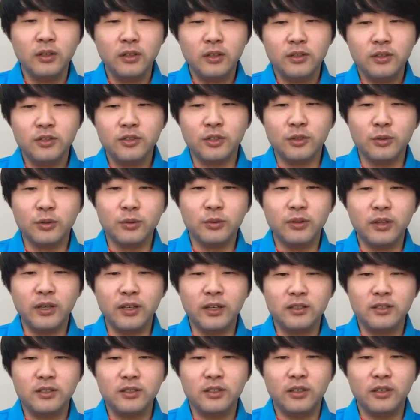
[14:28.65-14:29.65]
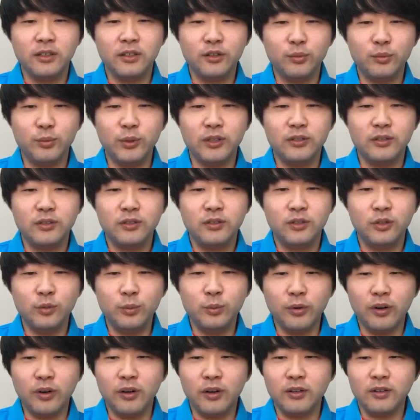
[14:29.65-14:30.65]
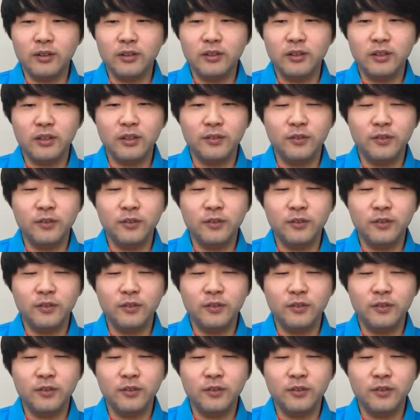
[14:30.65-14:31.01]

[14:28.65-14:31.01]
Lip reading: so that's a little bit too broad.